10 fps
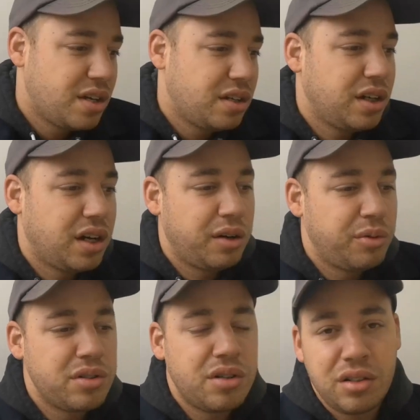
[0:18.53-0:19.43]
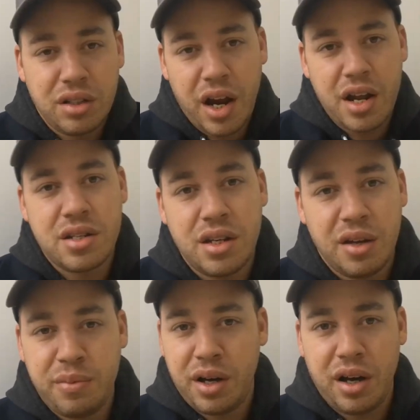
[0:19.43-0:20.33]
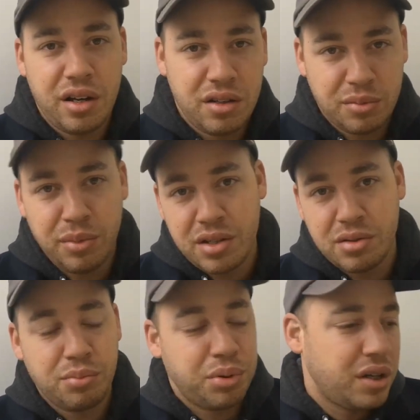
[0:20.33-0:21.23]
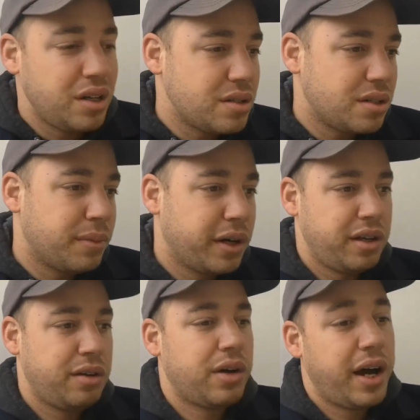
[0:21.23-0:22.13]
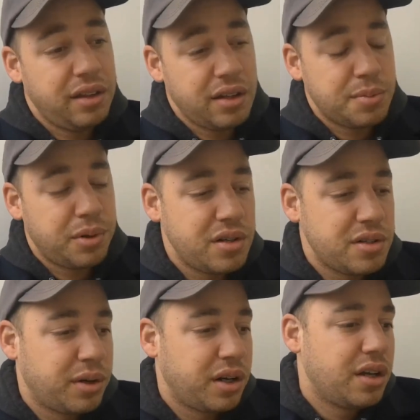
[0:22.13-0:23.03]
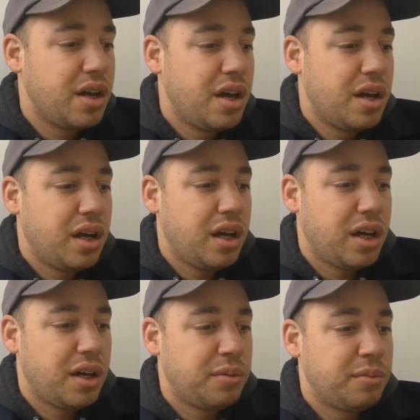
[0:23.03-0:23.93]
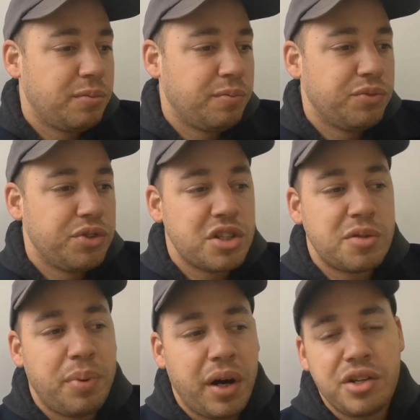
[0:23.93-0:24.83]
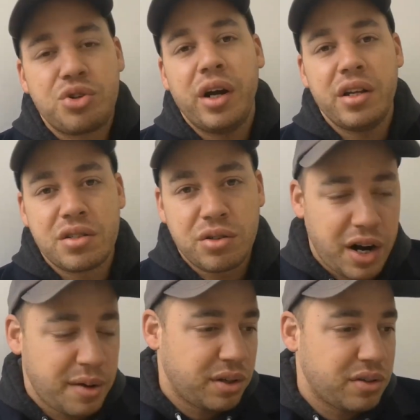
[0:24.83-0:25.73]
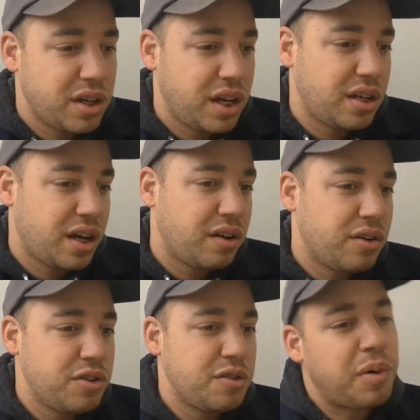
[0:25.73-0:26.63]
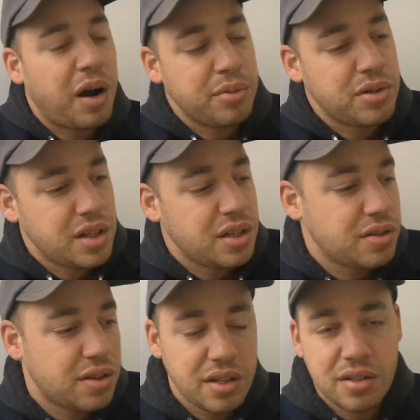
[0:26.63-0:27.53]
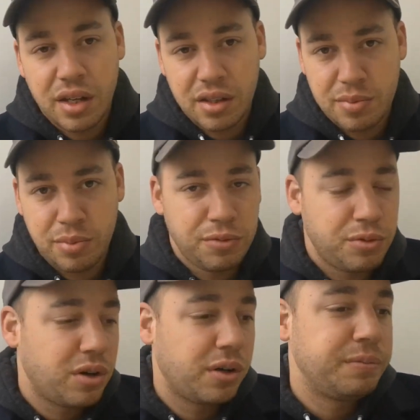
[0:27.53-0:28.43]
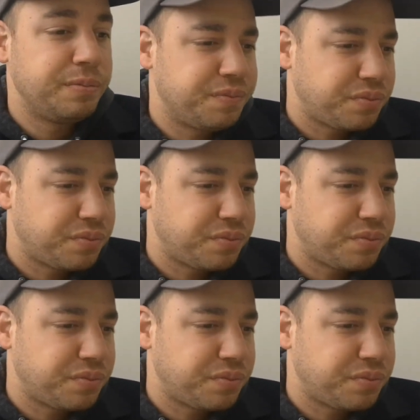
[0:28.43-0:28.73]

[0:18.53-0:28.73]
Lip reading: Now, I want to talk to you guys today about how you can make some pretty easy money. I think it's pretty easy money, just by transcribing, okay? Now, I know you've probably seen things like this before,